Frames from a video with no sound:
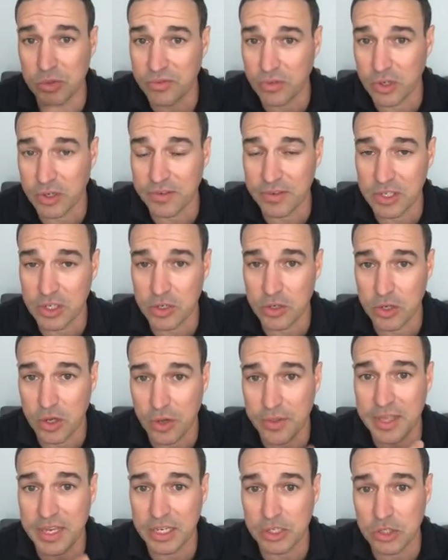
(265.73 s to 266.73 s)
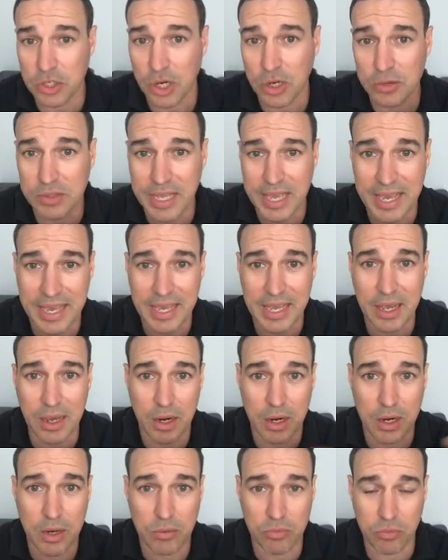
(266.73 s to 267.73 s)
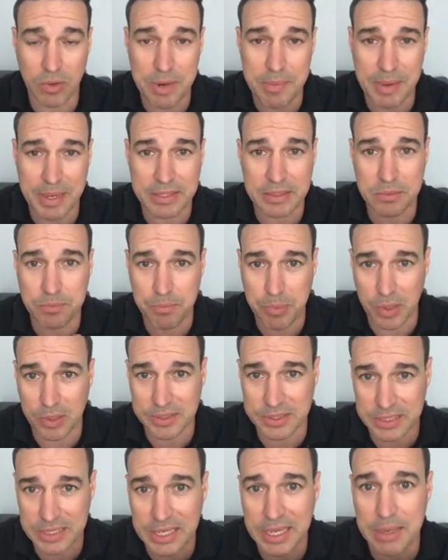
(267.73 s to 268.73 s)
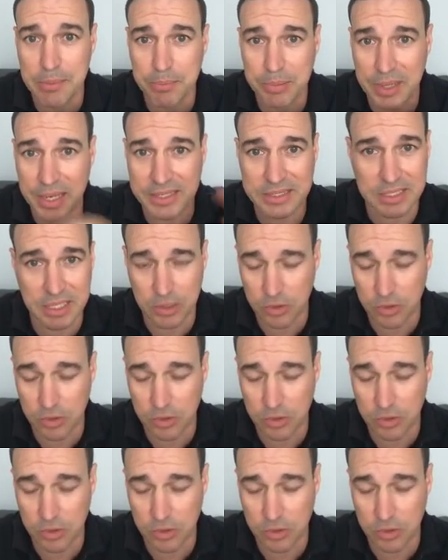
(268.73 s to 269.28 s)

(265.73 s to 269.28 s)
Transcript: have already got their childcare rebate policy in place.